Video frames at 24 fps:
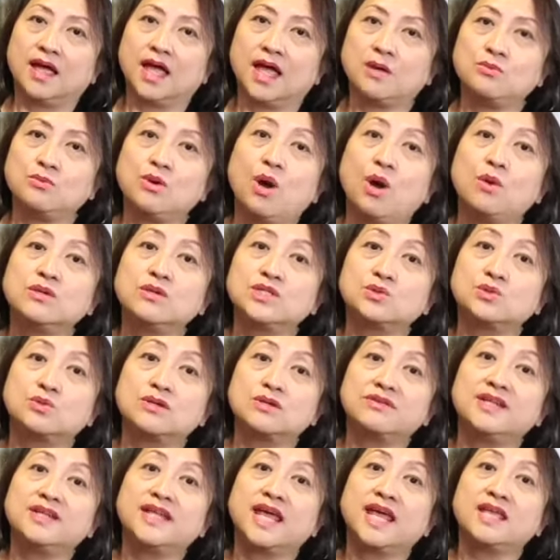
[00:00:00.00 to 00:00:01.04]
And we always
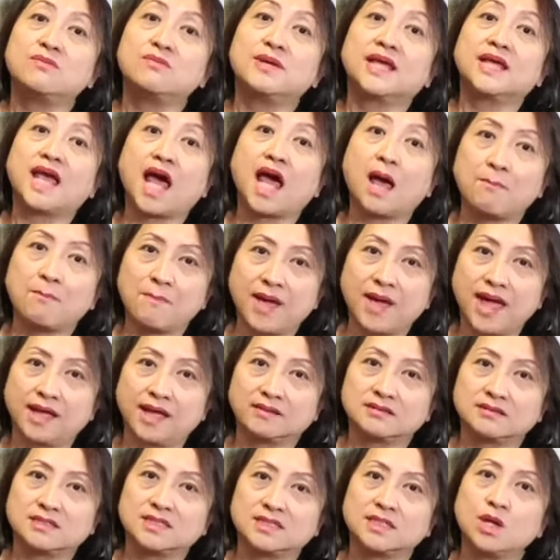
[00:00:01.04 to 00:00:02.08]
worry that it may come
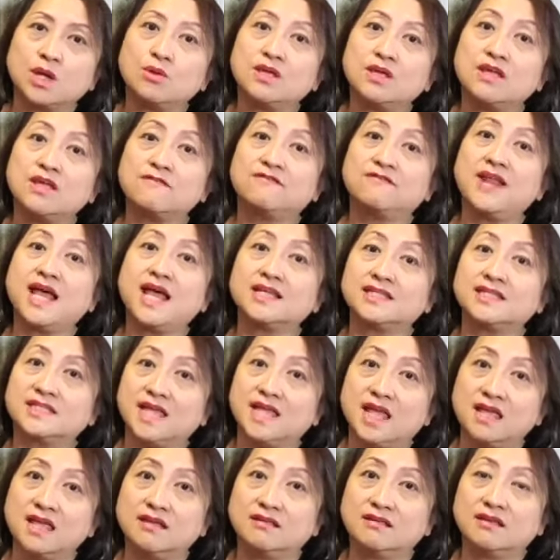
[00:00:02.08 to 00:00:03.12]
back. So if let's
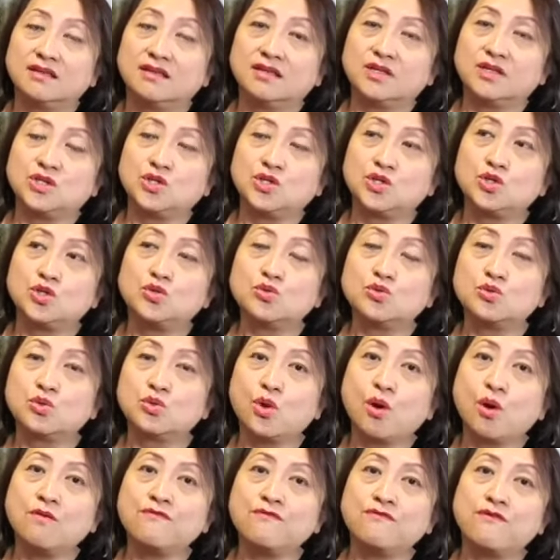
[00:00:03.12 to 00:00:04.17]
say
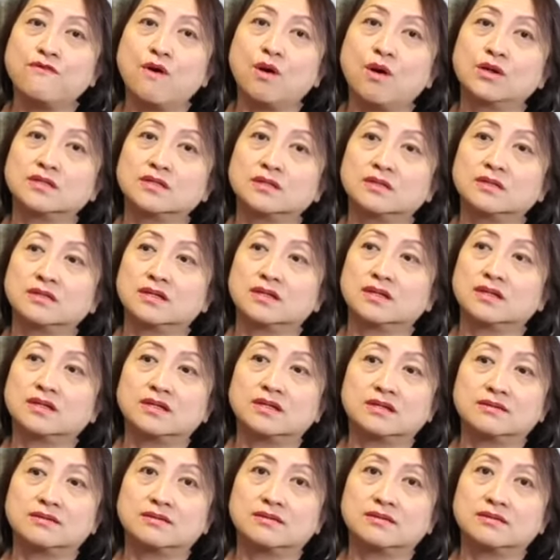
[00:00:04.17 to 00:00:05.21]
you go for
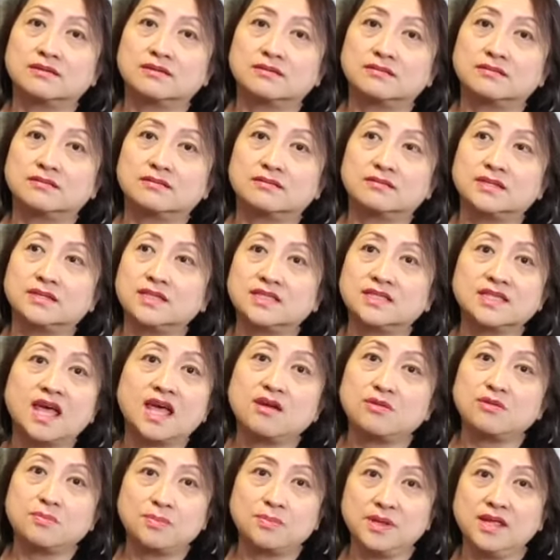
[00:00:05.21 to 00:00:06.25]
this
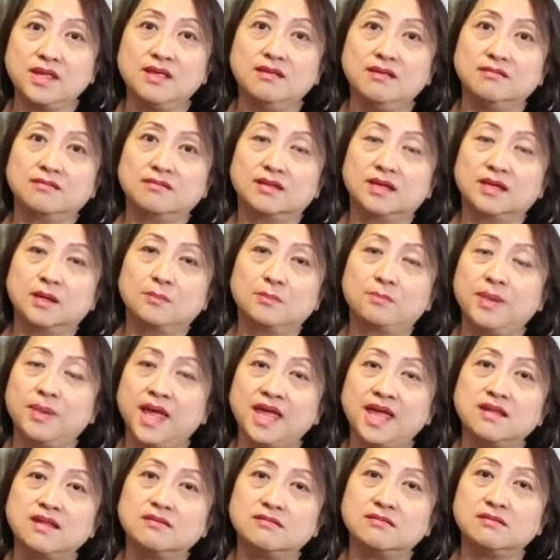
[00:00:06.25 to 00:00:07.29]
therapy,
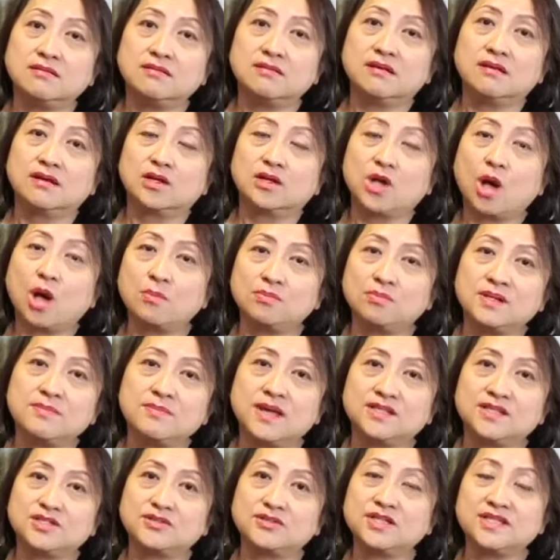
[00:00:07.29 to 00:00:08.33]
pain
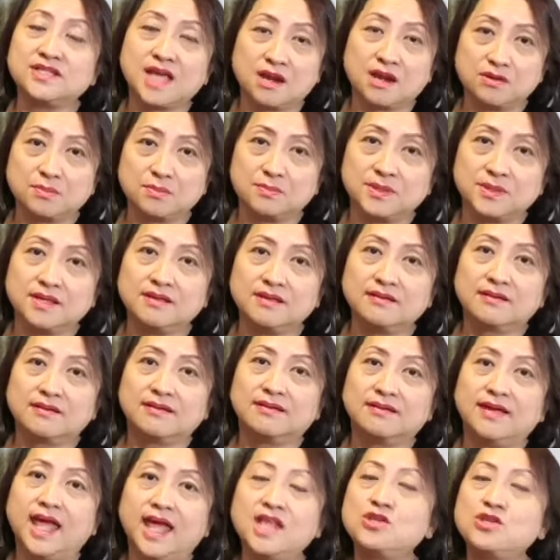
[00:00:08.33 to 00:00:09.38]
complementary therapy,
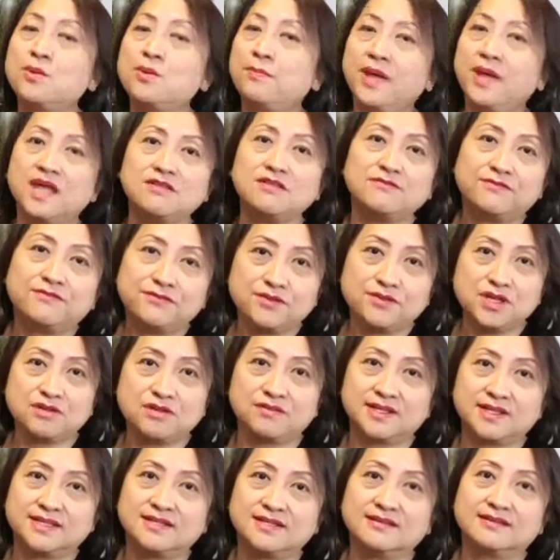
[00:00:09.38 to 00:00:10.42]
and you're pain
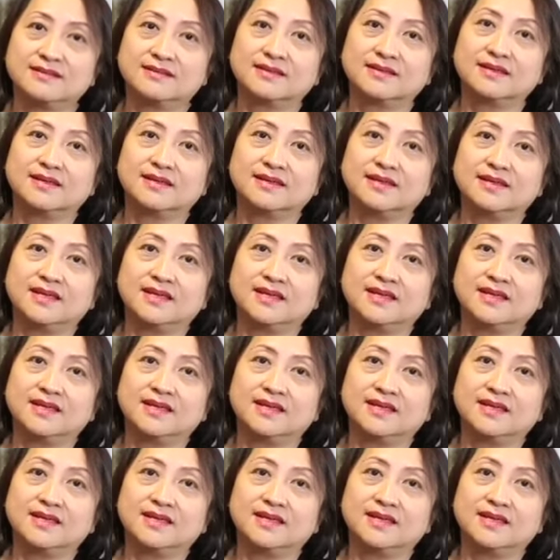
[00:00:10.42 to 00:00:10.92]
free already.